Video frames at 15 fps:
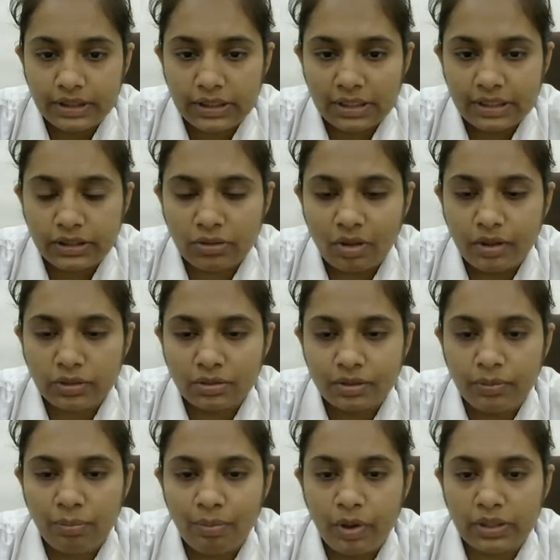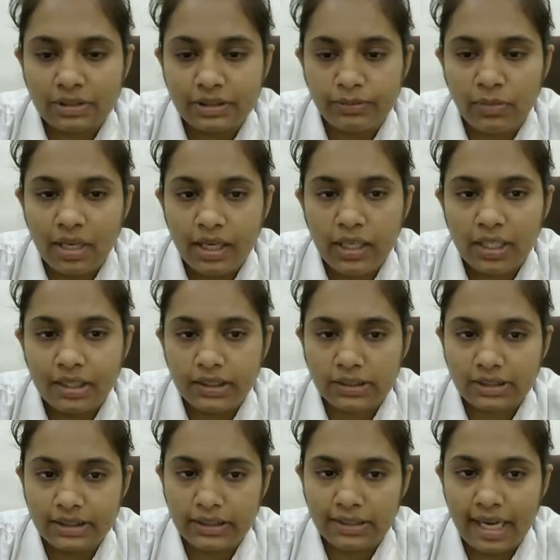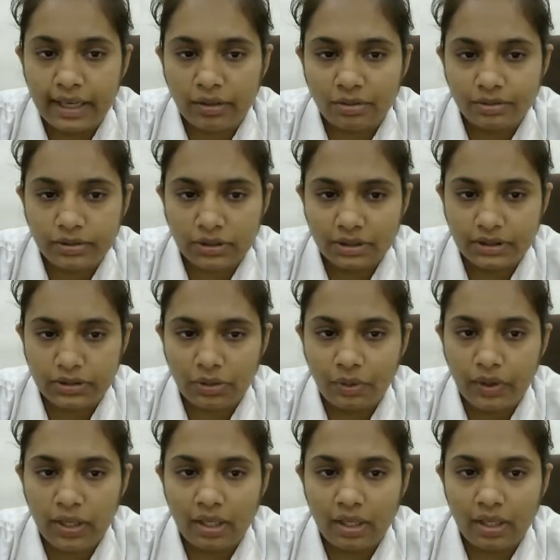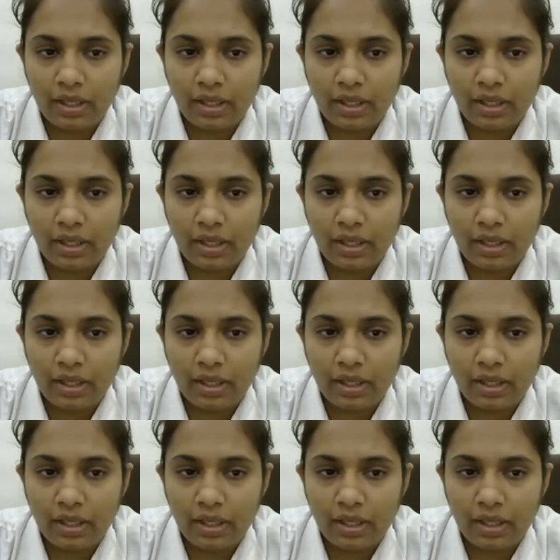it's also possible nursing diagnosis. Okay,